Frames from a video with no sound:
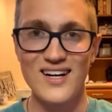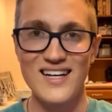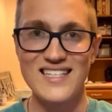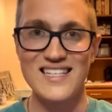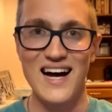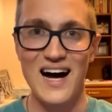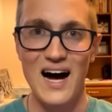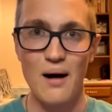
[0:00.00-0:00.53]
is
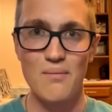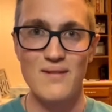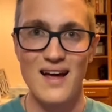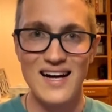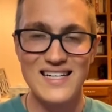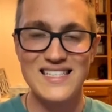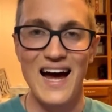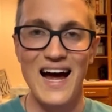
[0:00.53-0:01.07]
up
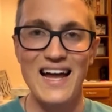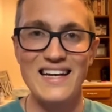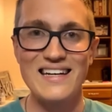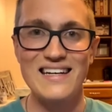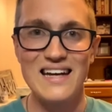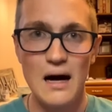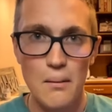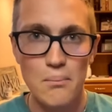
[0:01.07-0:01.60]
next at
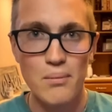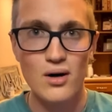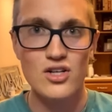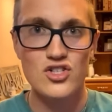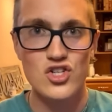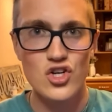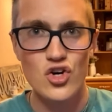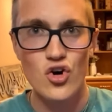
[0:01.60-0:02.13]
number
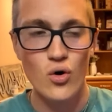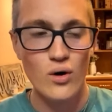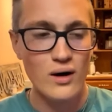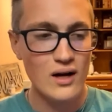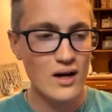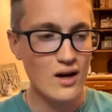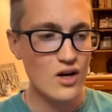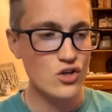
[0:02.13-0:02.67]
2.
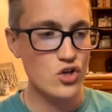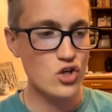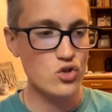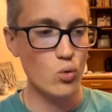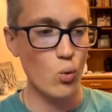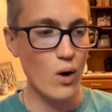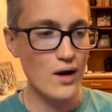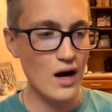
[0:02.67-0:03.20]
Just
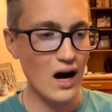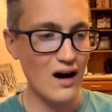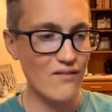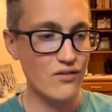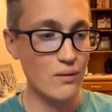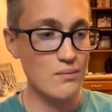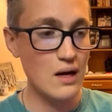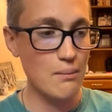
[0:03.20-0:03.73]
one off
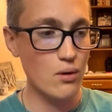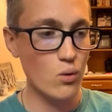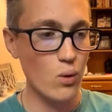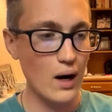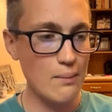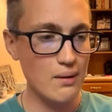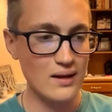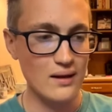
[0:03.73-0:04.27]
from number
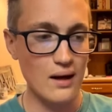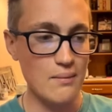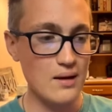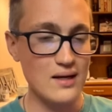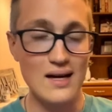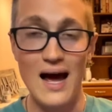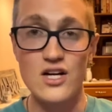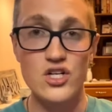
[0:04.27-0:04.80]
1, but I mean, Nash